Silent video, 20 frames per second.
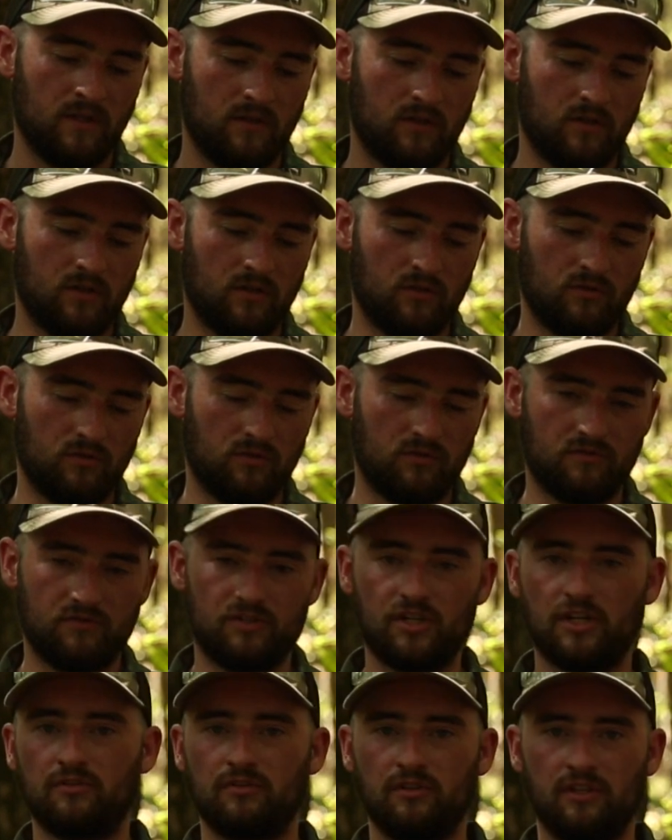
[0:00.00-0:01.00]
You
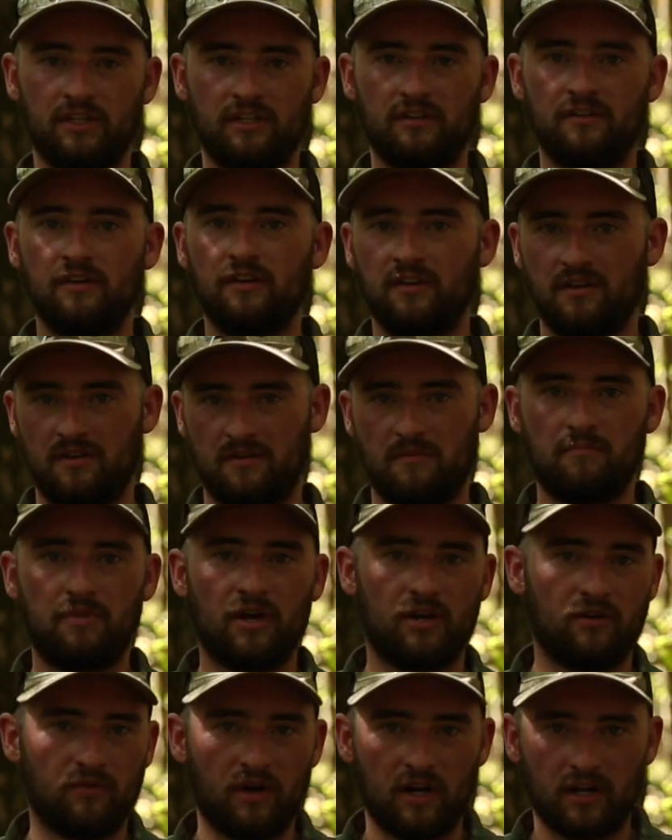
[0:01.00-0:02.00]
generally
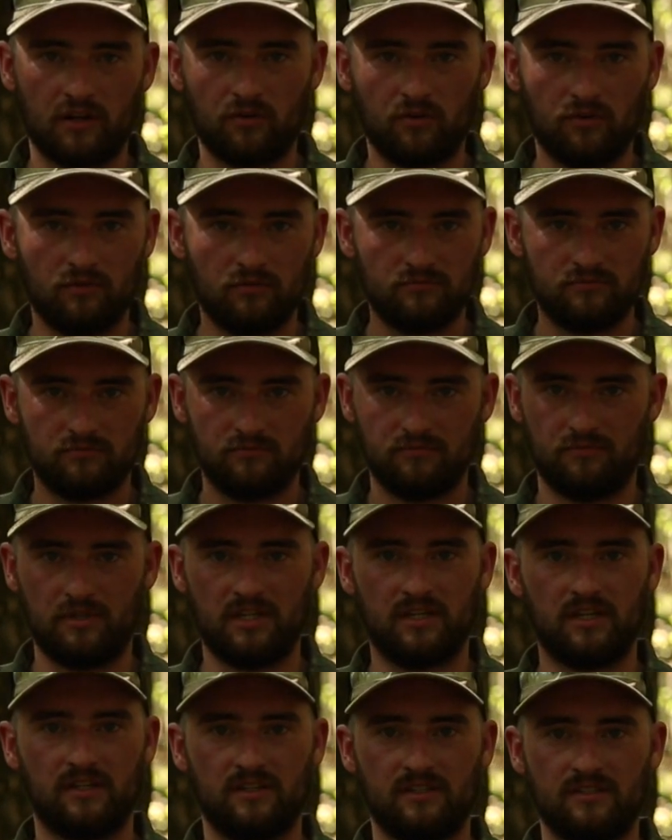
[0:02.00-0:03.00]
better reticle
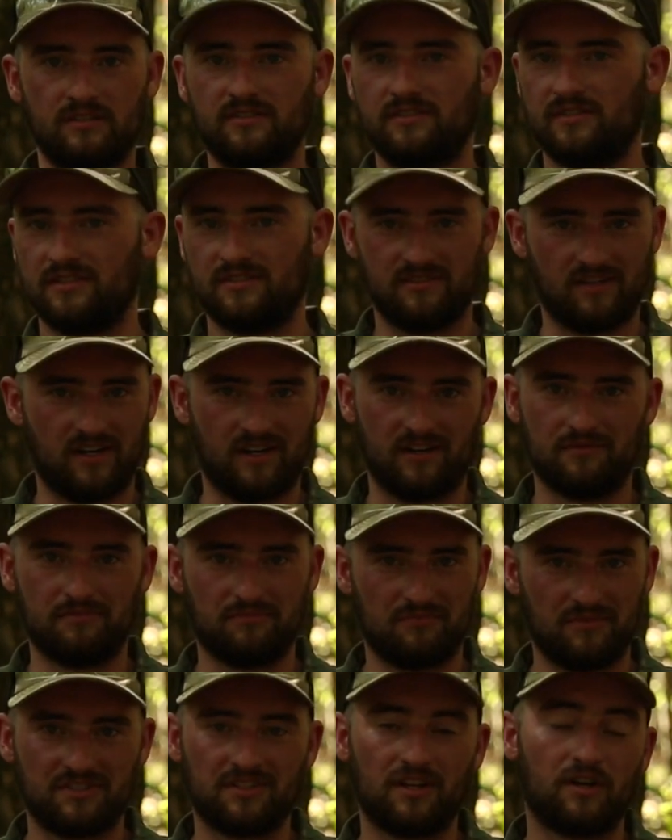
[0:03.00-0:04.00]
because it's not
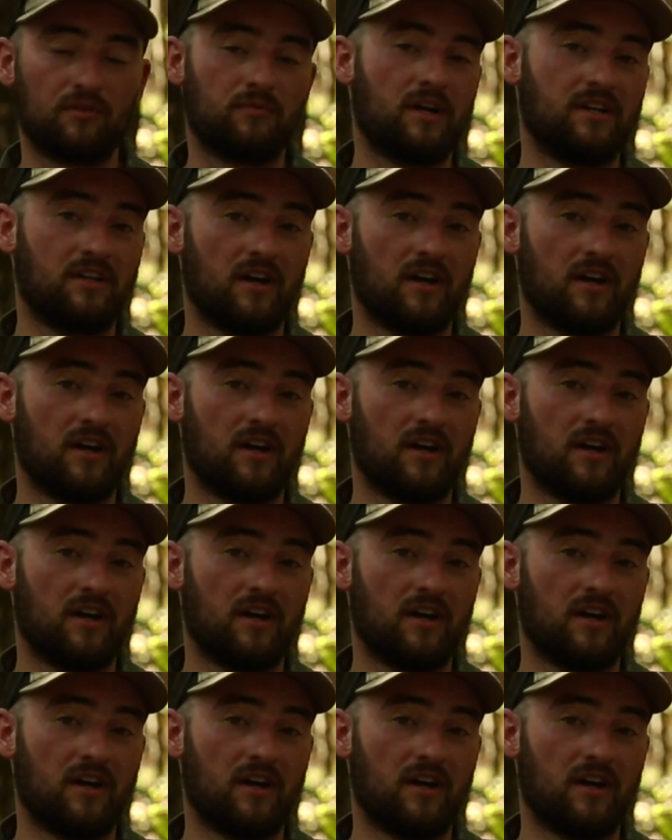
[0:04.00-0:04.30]
a red